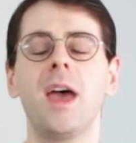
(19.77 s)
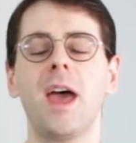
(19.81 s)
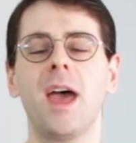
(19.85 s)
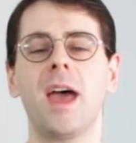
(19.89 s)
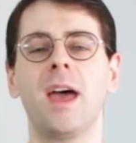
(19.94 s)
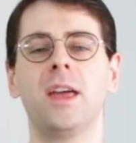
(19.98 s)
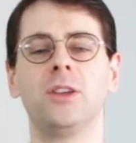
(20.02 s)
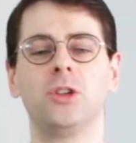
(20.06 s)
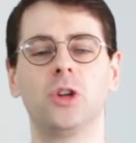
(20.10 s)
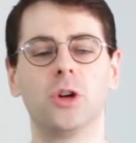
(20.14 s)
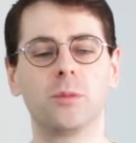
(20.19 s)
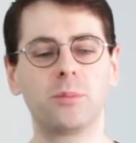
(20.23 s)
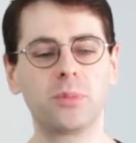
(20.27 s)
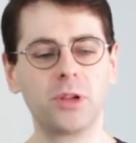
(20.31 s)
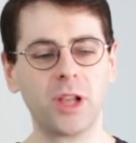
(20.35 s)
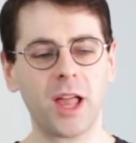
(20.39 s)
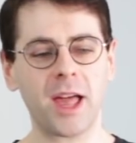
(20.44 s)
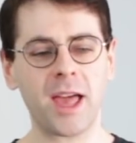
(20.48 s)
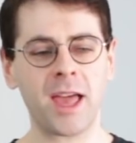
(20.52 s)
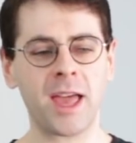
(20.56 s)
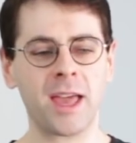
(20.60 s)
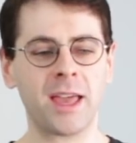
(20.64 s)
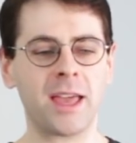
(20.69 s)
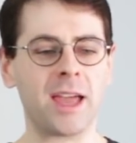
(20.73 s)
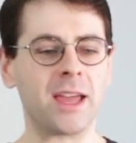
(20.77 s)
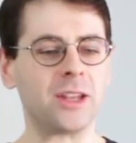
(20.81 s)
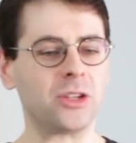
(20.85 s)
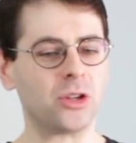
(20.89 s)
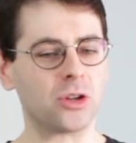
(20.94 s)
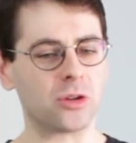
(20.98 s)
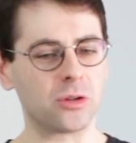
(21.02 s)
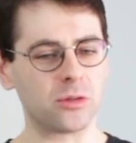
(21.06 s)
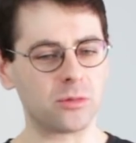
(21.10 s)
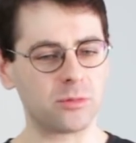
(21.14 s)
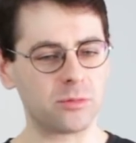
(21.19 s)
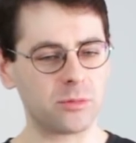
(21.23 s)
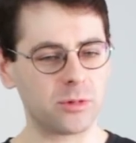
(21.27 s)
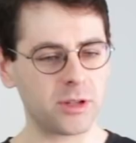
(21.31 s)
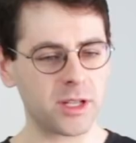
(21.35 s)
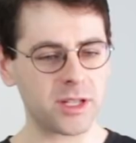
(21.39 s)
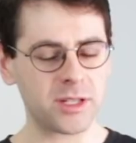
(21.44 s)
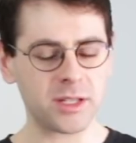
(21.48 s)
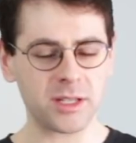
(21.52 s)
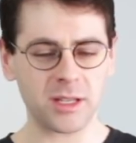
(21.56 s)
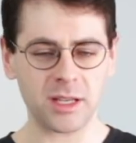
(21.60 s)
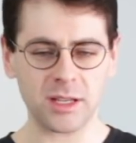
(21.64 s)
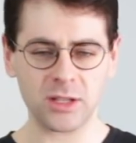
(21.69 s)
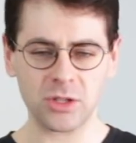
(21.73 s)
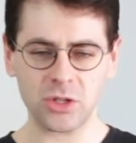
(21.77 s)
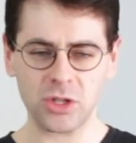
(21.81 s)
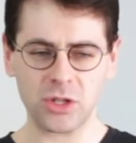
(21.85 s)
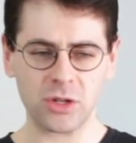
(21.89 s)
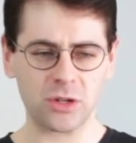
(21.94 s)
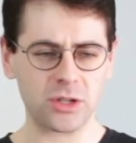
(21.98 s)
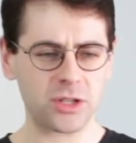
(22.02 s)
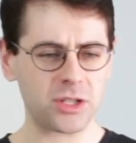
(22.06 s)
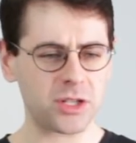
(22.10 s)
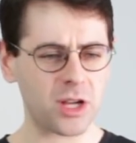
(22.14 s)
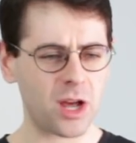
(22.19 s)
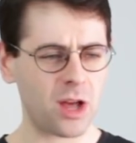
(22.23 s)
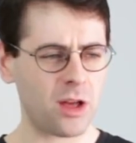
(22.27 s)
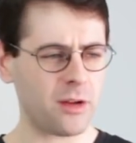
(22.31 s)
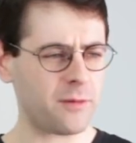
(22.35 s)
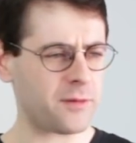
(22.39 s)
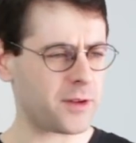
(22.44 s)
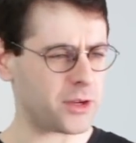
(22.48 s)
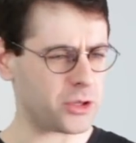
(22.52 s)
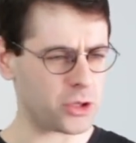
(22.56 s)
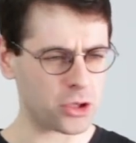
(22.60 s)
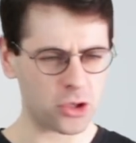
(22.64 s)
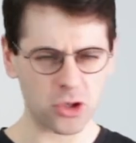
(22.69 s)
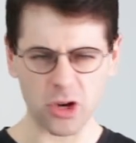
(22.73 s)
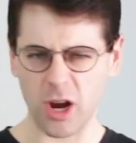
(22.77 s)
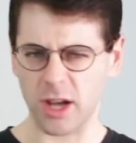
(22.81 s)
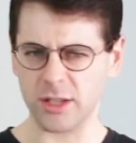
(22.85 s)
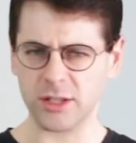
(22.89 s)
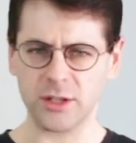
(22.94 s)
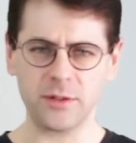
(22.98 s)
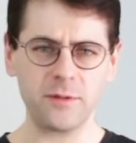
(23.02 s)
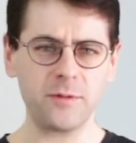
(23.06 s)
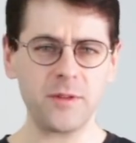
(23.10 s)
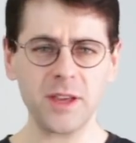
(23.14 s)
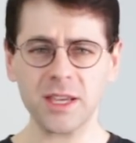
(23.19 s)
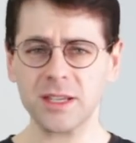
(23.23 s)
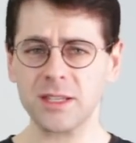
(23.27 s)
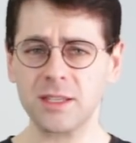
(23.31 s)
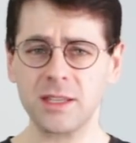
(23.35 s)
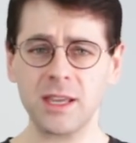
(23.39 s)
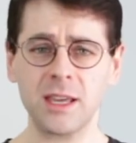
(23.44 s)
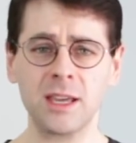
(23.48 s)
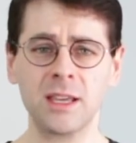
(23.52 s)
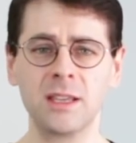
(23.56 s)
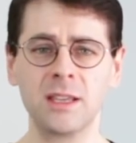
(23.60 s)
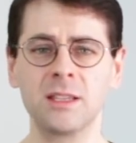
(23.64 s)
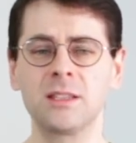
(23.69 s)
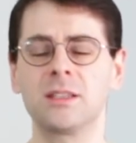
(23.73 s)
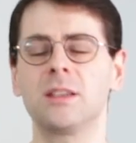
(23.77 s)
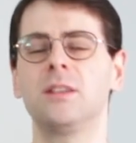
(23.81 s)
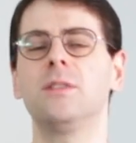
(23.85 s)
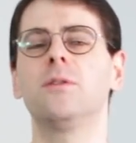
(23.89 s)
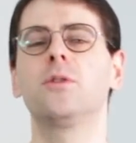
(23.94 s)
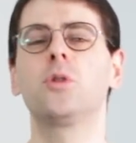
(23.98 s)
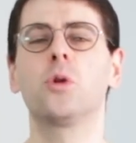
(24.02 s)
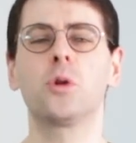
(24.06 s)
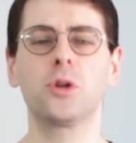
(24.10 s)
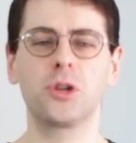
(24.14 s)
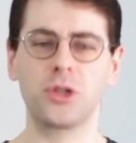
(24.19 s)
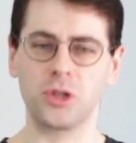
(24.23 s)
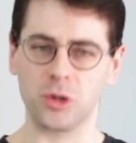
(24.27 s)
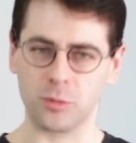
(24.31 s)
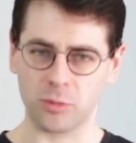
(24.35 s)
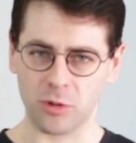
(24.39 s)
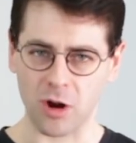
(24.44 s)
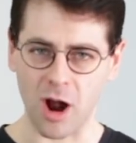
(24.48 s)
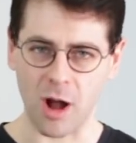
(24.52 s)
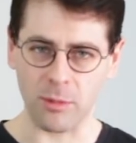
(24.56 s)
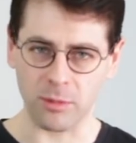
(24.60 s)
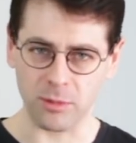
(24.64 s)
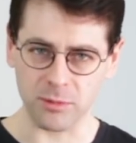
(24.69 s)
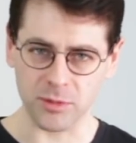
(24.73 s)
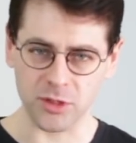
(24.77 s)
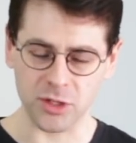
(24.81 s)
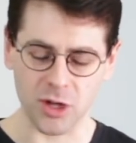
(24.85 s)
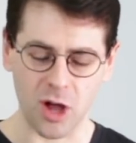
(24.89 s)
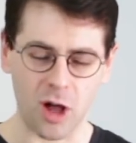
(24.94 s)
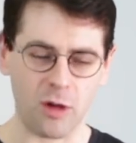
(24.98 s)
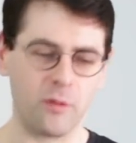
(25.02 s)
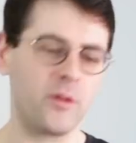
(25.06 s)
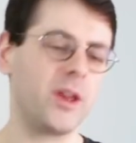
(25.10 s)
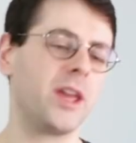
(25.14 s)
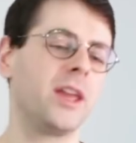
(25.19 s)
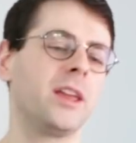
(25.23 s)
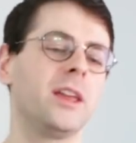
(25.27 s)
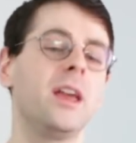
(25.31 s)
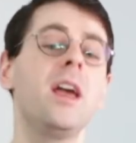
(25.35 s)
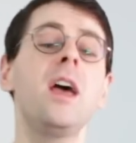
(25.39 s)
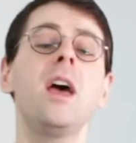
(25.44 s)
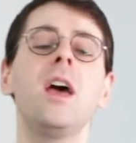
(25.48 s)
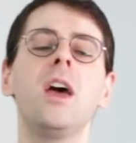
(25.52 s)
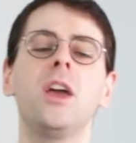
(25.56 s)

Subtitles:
And you're playing and you're listening to yourself and you're trying to fix things, and of course you're problem solving,